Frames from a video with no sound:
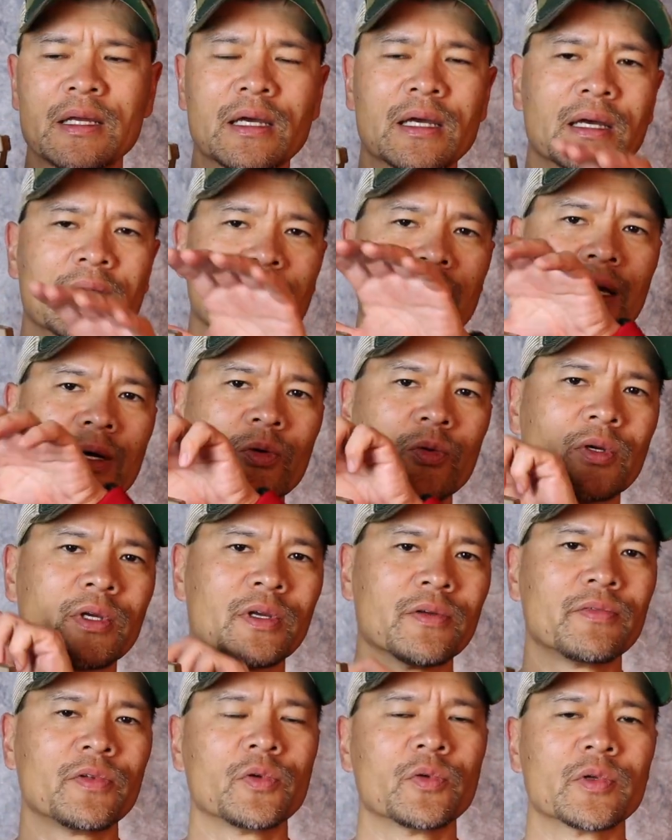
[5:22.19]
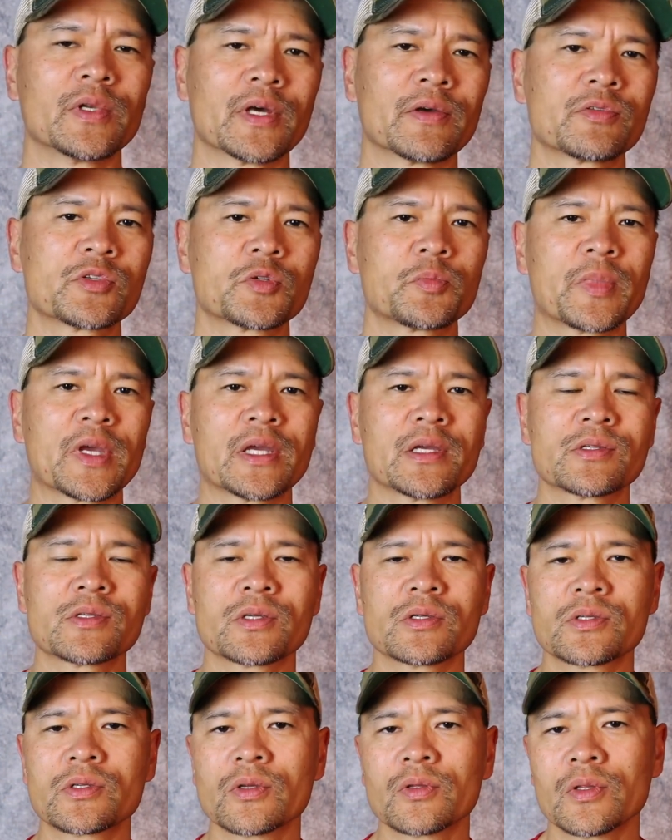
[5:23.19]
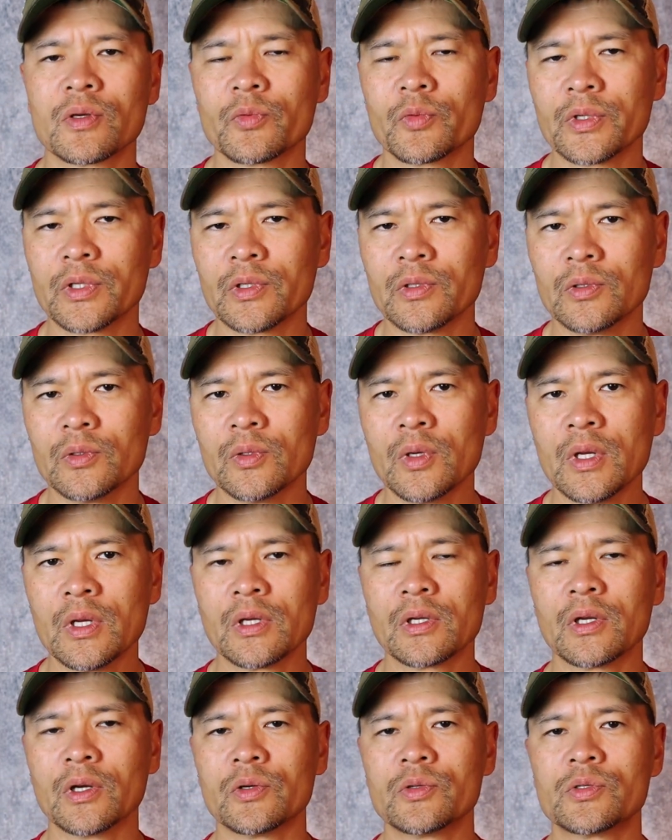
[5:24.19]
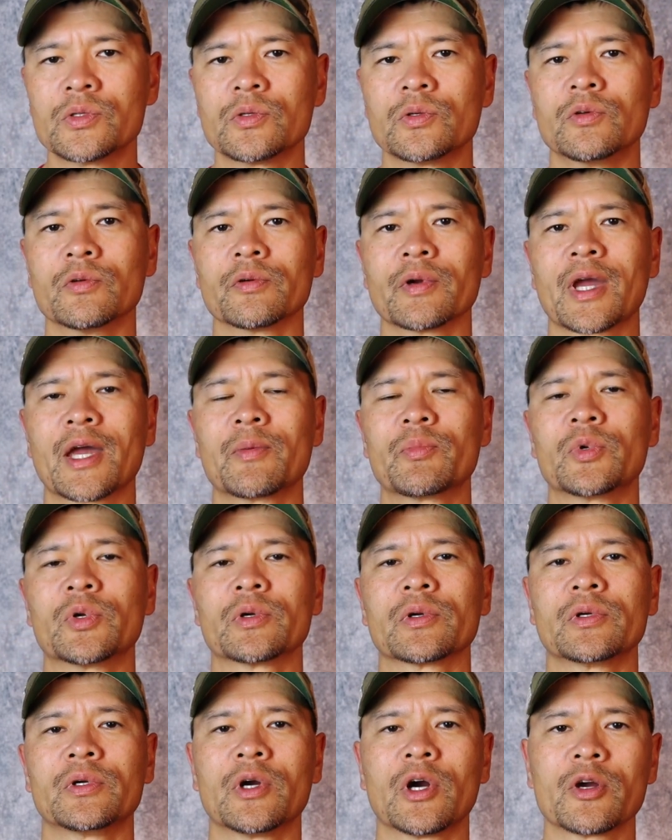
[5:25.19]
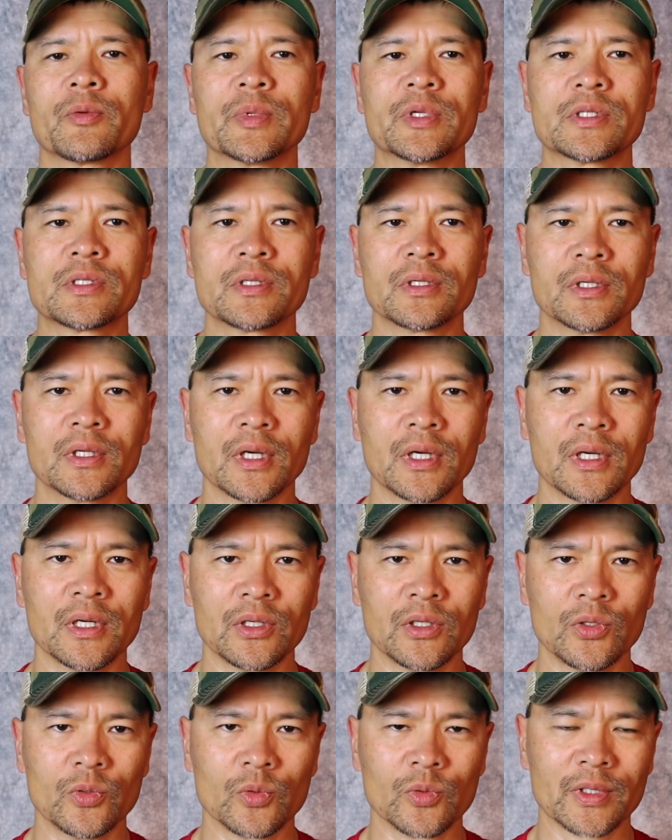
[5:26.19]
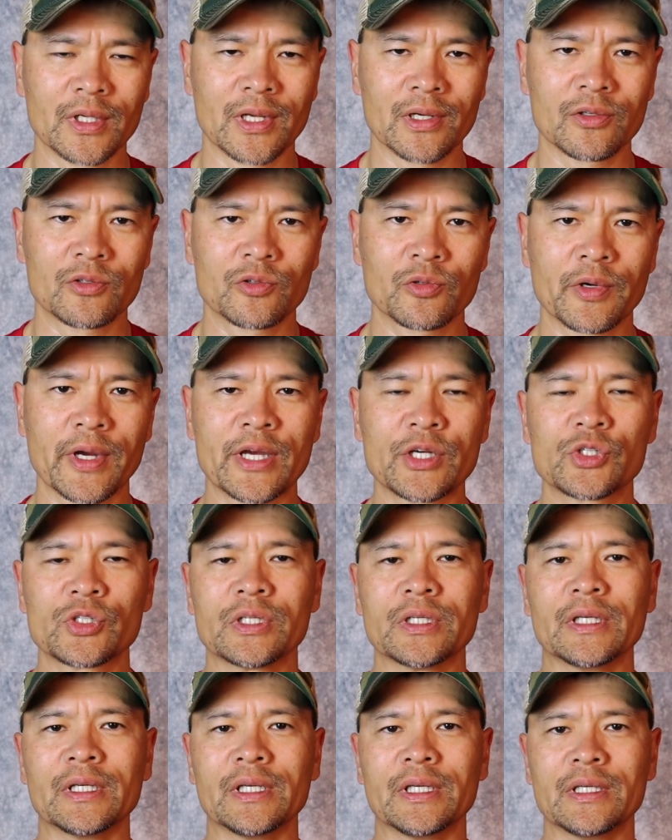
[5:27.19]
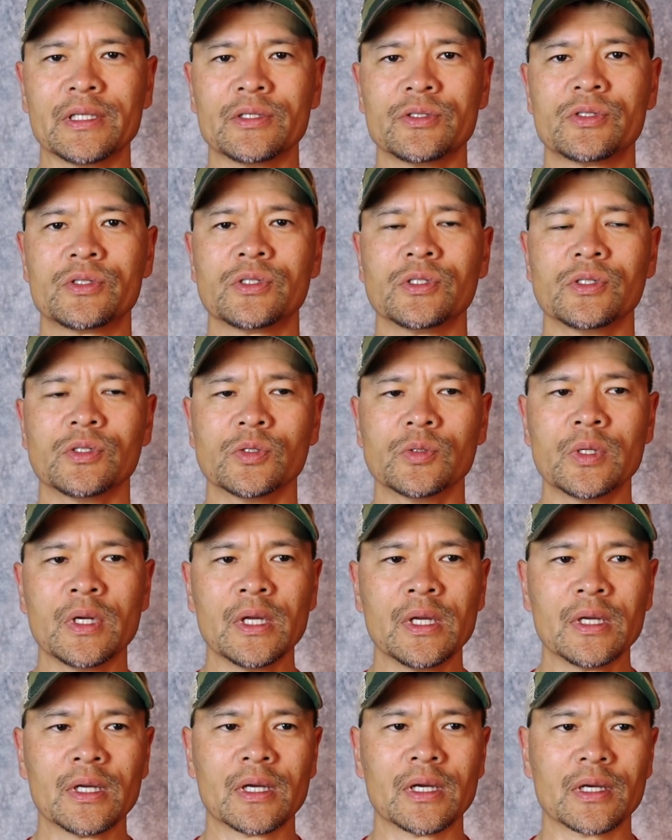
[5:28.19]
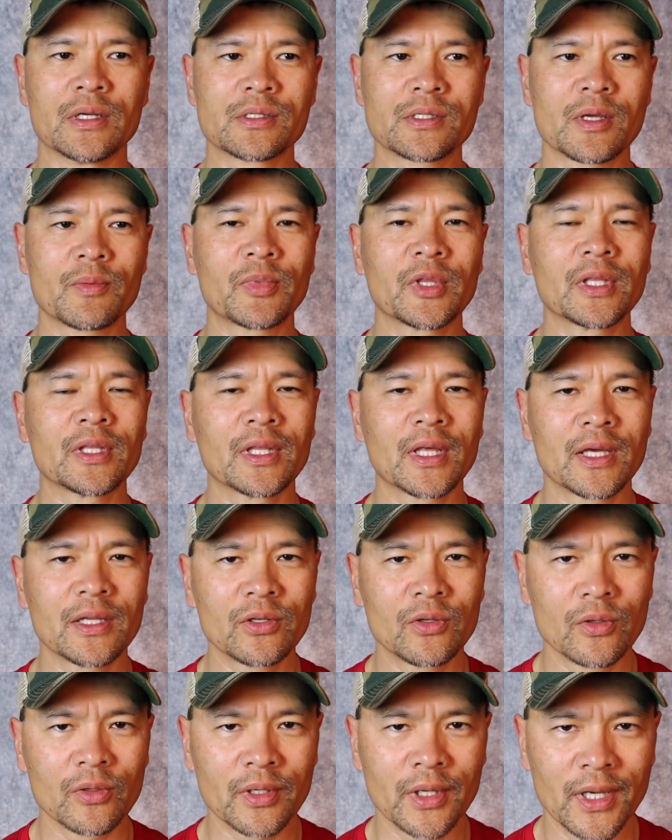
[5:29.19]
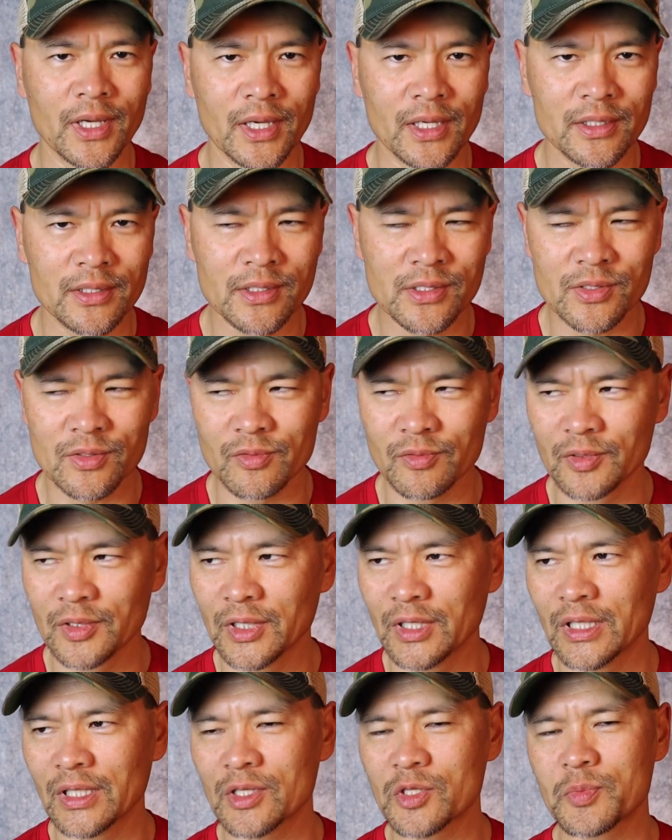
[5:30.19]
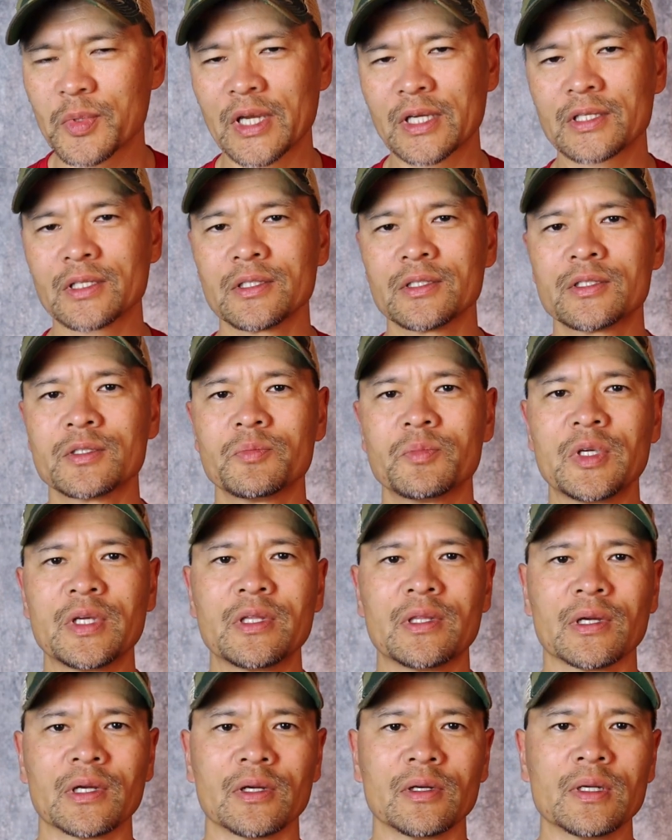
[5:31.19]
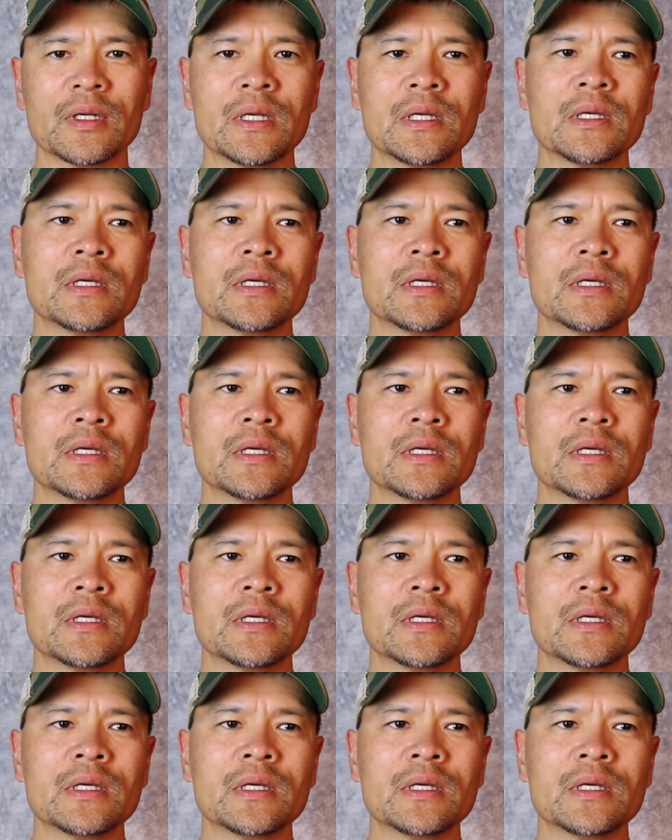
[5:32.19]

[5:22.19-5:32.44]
That will give you enough space so that when you go to grab your garment, you are not crashing into something that your hand isn't really expecting to be there.